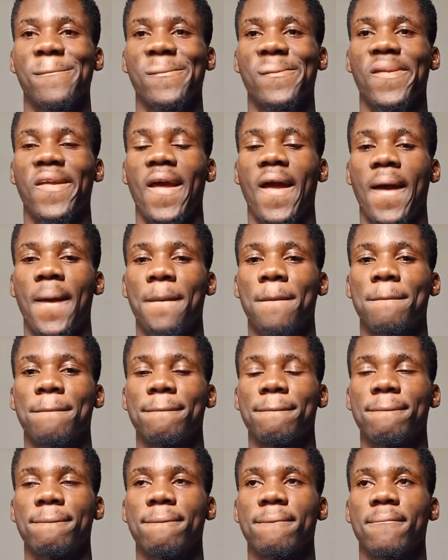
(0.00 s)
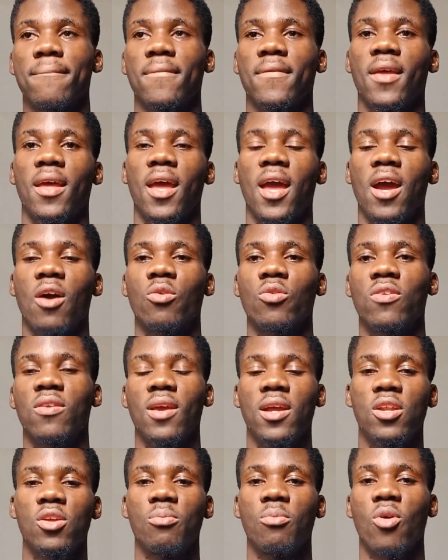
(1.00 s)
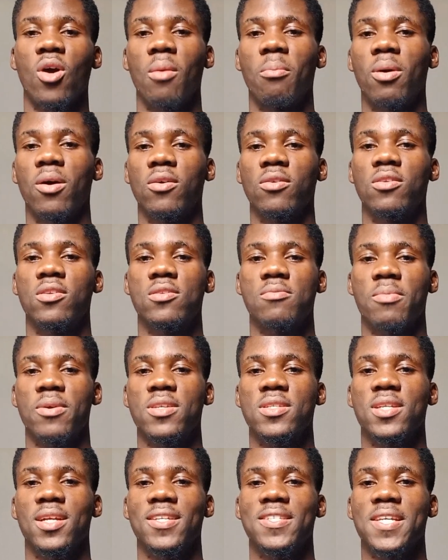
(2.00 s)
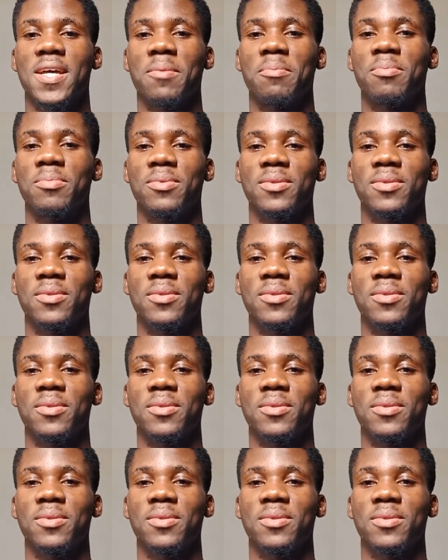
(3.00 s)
Yeah, I'll tell you more about my startup